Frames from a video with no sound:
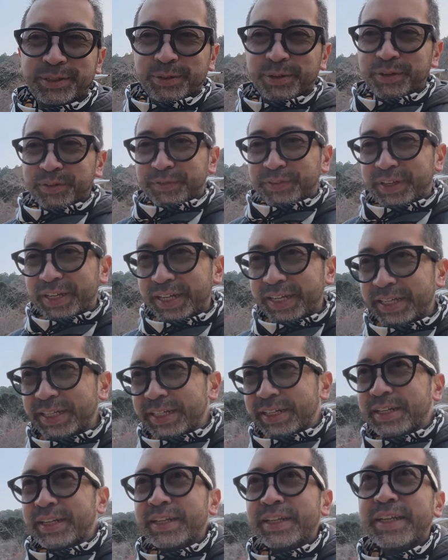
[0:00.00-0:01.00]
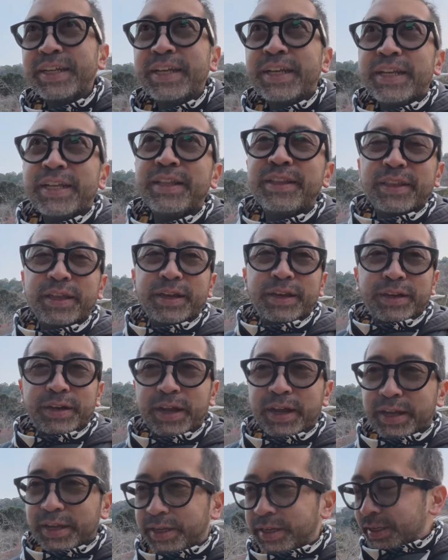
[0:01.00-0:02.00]
doing fine. They're,
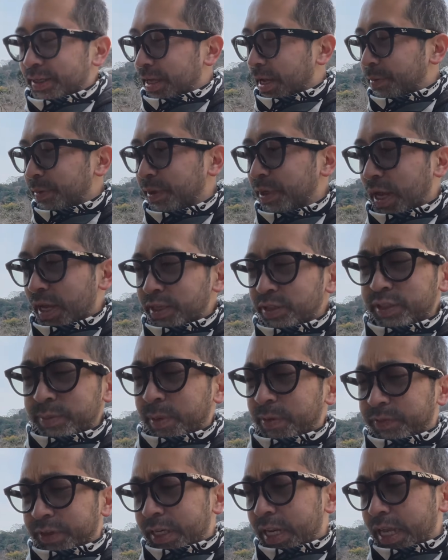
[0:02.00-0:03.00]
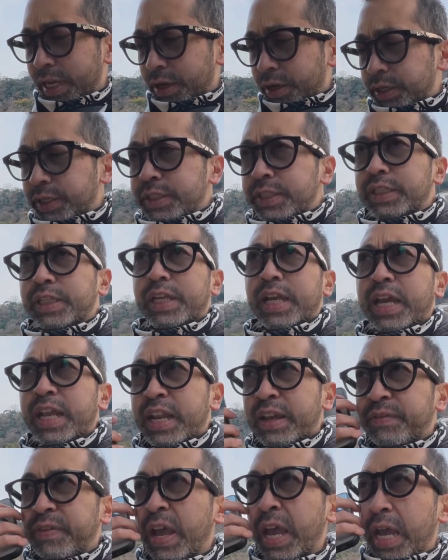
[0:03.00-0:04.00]
I mean, I use them every day, honestly, and
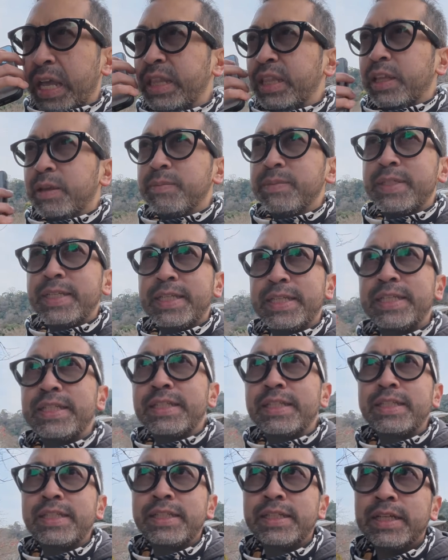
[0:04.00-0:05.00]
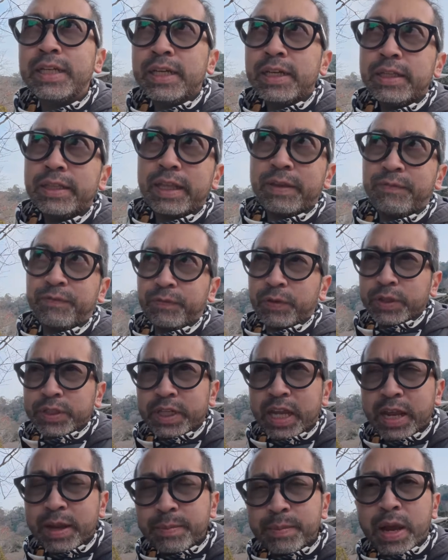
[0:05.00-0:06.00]
I've had them since they first
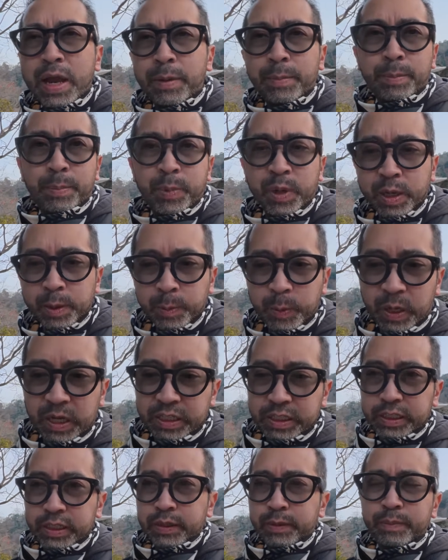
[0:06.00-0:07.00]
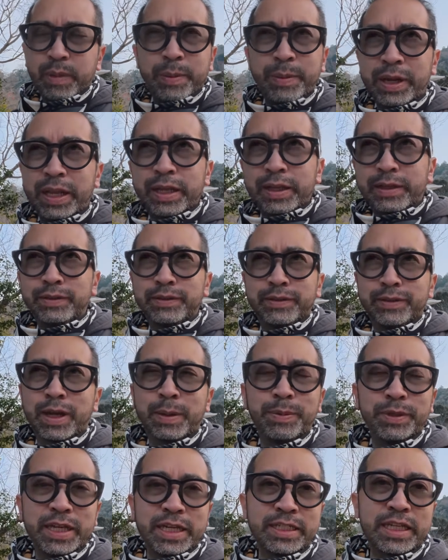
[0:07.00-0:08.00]
came out pretty much, maybe like a
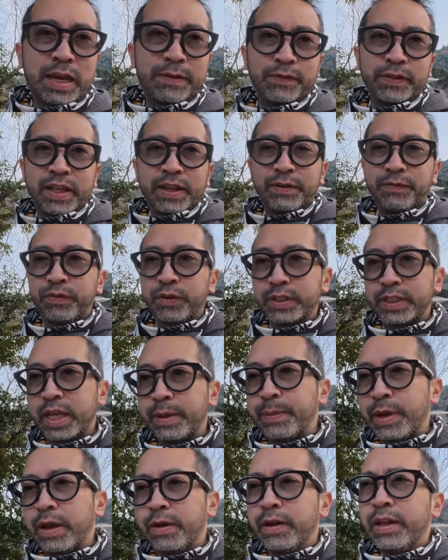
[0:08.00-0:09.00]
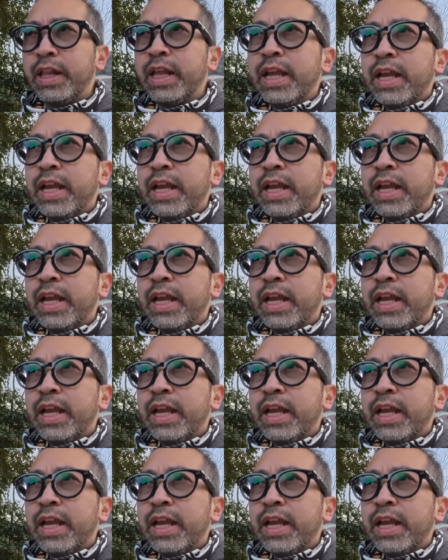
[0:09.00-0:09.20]
couple days after they first came out.